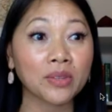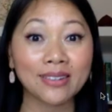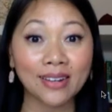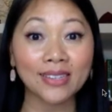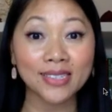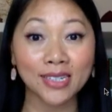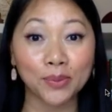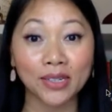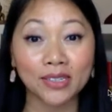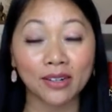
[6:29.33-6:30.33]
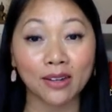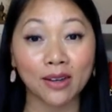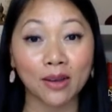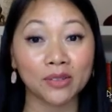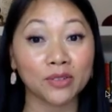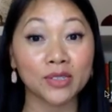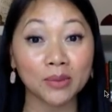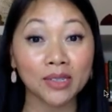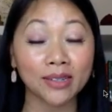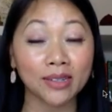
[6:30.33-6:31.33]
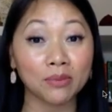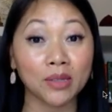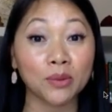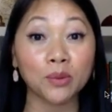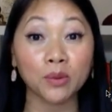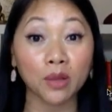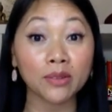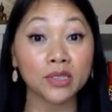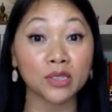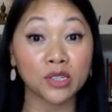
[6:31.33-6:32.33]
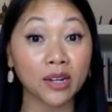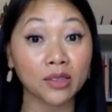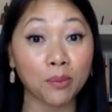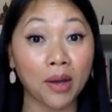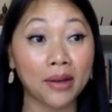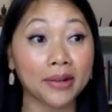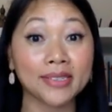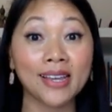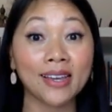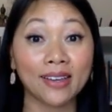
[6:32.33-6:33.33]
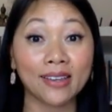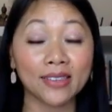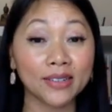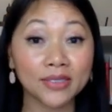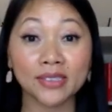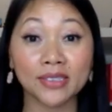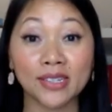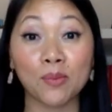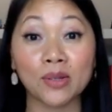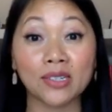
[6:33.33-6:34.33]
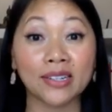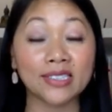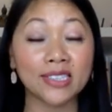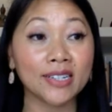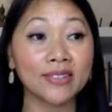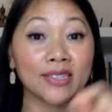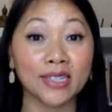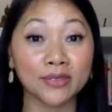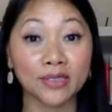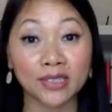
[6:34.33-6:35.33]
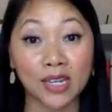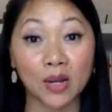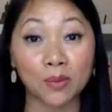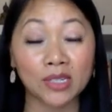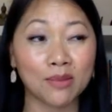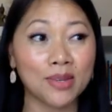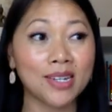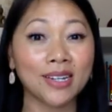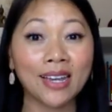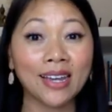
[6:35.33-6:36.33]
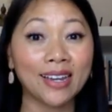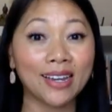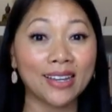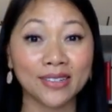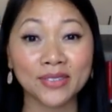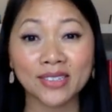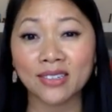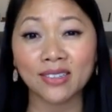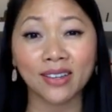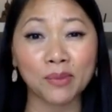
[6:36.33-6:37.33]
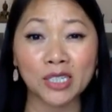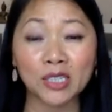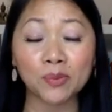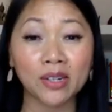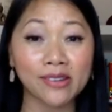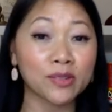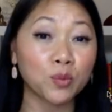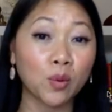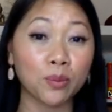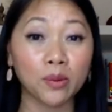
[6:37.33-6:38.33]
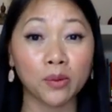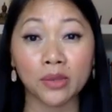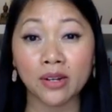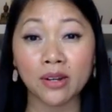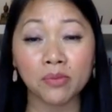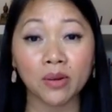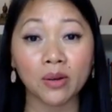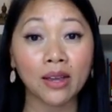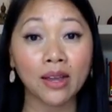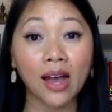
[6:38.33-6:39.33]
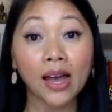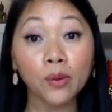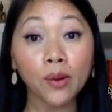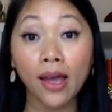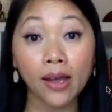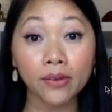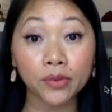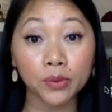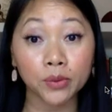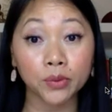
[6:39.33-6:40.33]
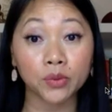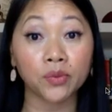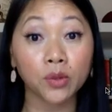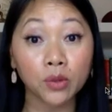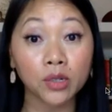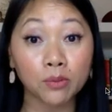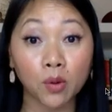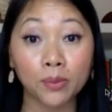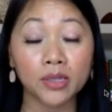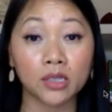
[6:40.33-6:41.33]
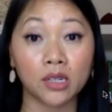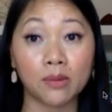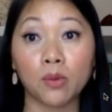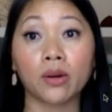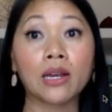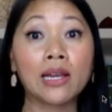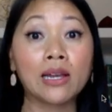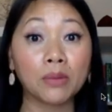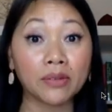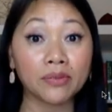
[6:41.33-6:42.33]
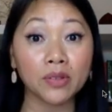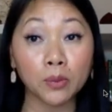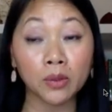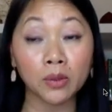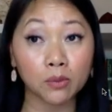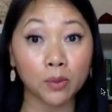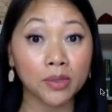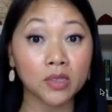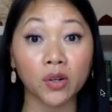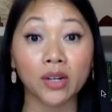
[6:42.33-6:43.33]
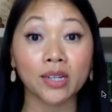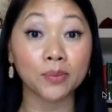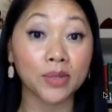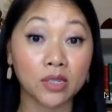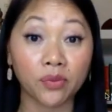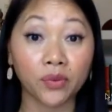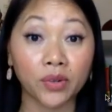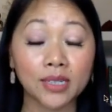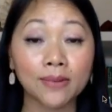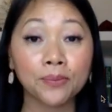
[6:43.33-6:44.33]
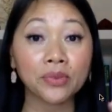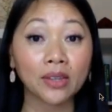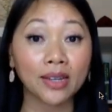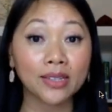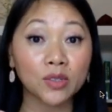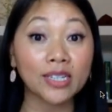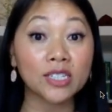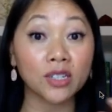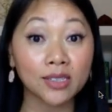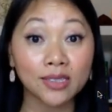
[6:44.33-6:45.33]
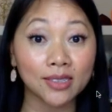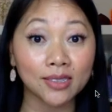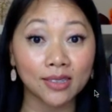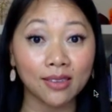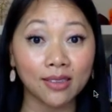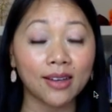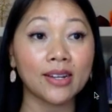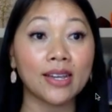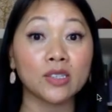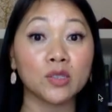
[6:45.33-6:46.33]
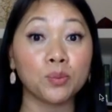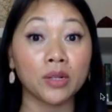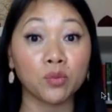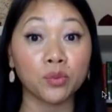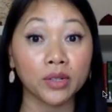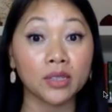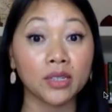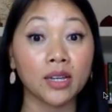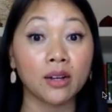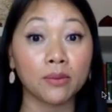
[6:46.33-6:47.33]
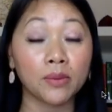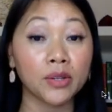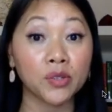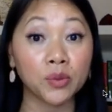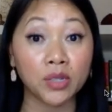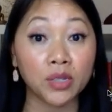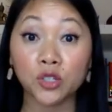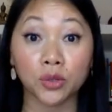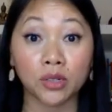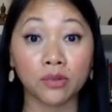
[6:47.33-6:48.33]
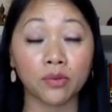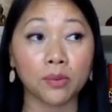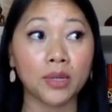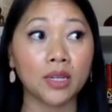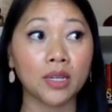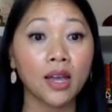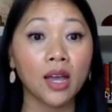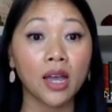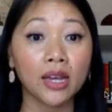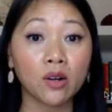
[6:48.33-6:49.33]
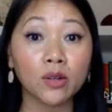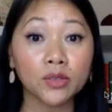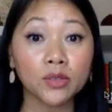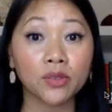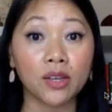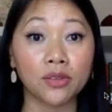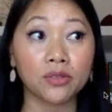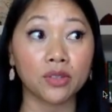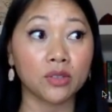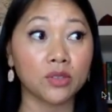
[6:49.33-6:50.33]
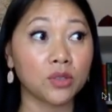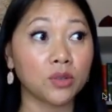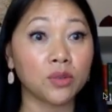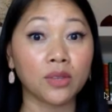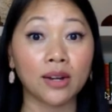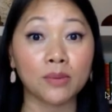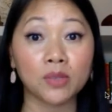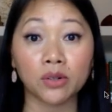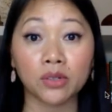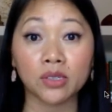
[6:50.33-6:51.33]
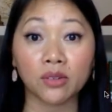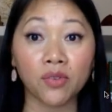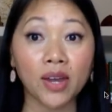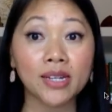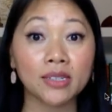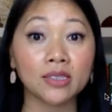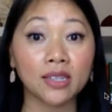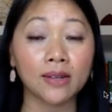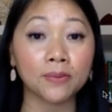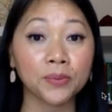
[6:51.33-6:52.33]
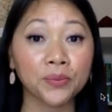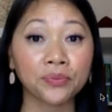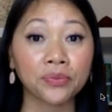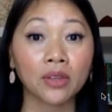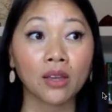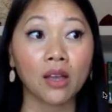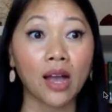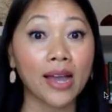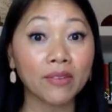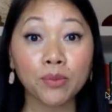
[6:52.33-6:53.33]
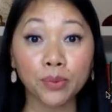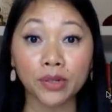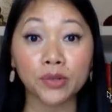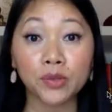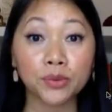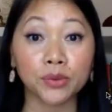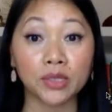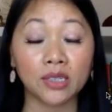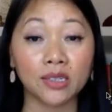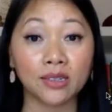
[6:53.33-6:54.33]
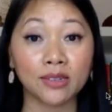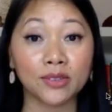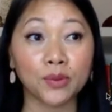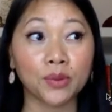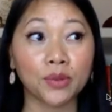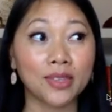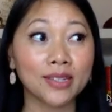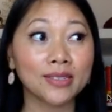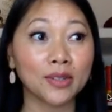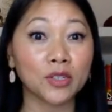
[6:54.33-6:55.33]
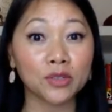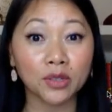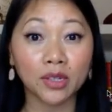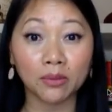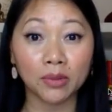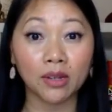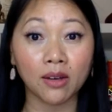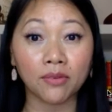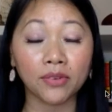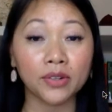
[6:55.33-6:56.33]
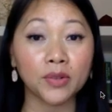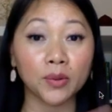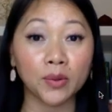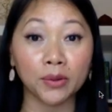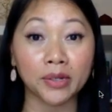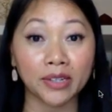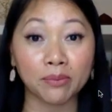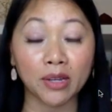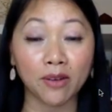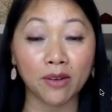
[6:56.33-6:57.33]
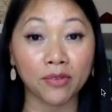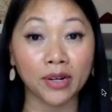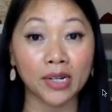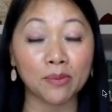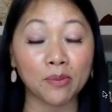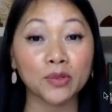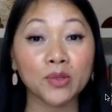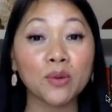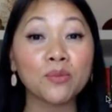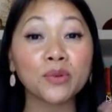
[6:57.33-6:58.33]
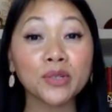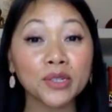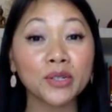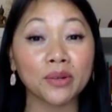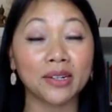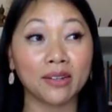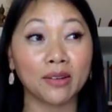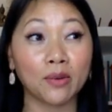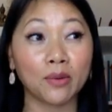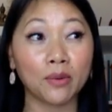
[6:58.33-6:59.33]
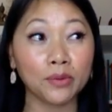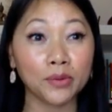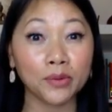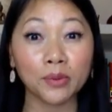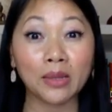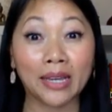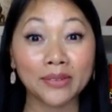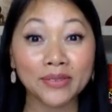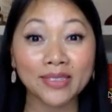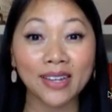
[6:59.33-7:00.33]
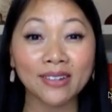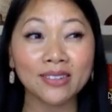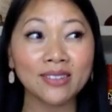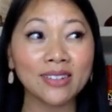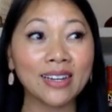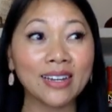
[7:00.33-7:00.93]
not seeing a paycheck come in for somebody like me who loves to check the box and loves to see how much I saved and loves to see how much I make and loves to see like my spending is below the number. I don't have those feel good moments anymore. My feel good moments are going to be different. And so adjusting to that has been really a unique journey for me. And also the other thing too that I'm starting to find is that I have a brand new routine. So the things that used to give me comfort no longer give me comfort anymore. So I'm really creating a whole new lifestyle